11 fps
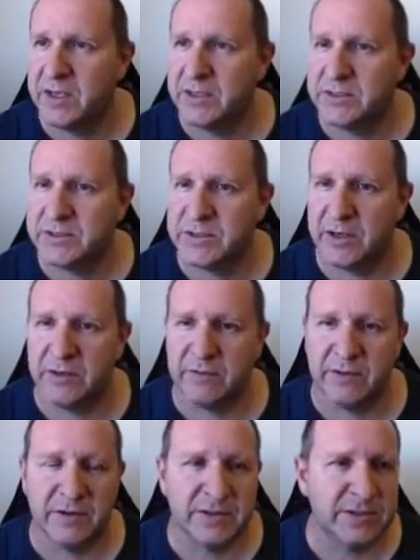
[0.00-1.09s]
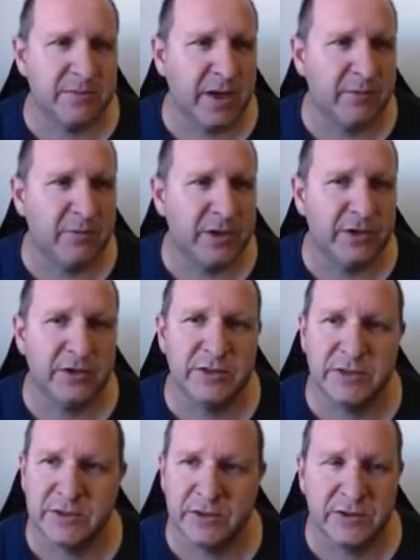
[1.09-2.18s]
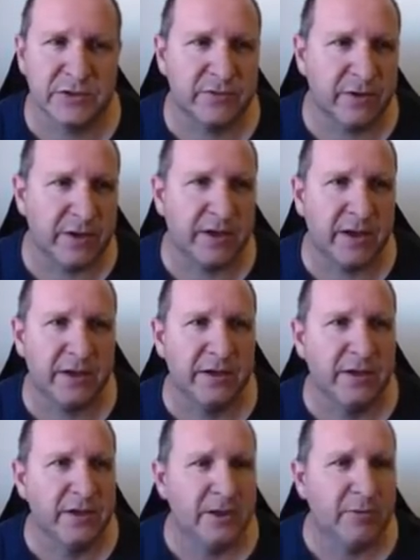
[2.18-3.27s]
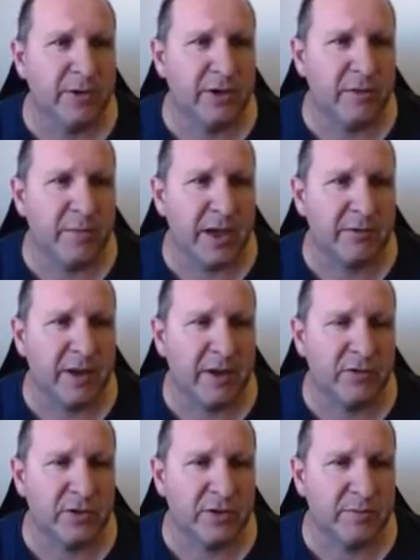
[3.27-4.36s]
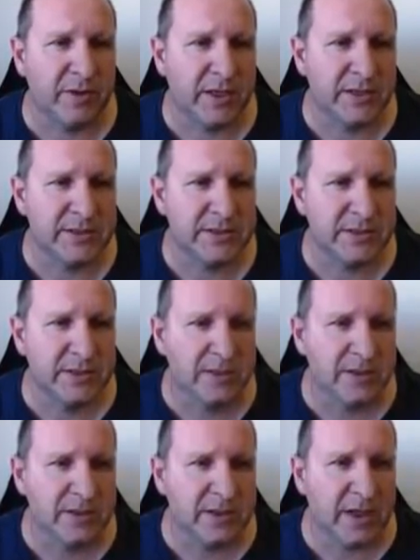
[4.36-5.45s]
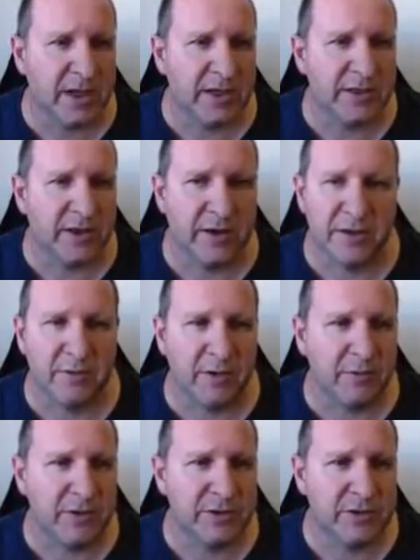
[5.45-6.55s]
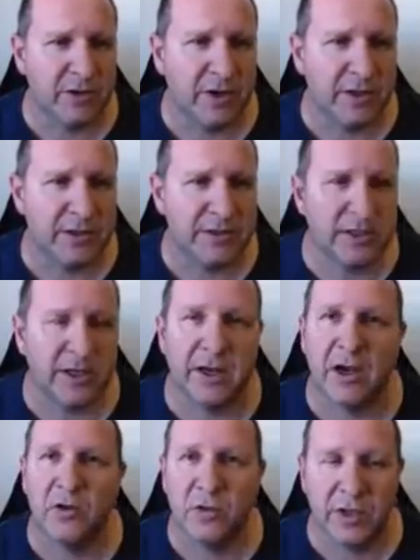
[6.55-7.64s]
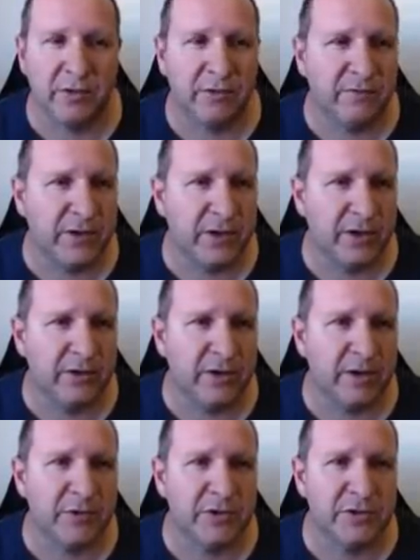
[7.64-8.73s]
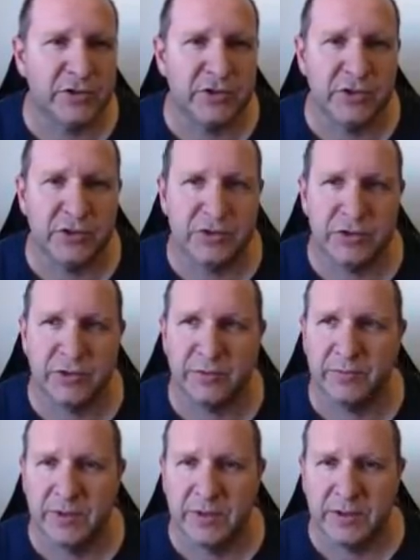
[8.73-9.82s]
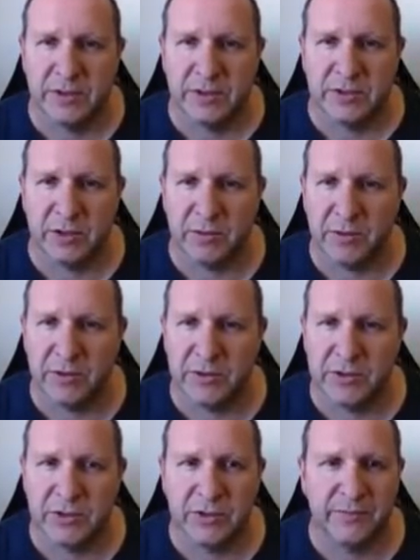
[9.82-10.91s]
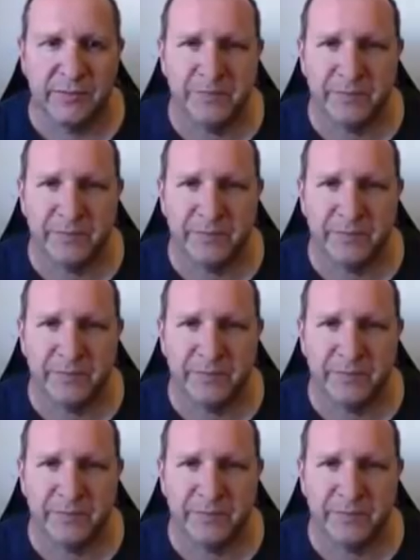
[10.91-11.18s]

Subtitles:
So that's the main one you use, is those three there. We go back, we'll have a look at plus, and another one that we use a lot is in the audio and video, and we use YouTube. So with YouTube,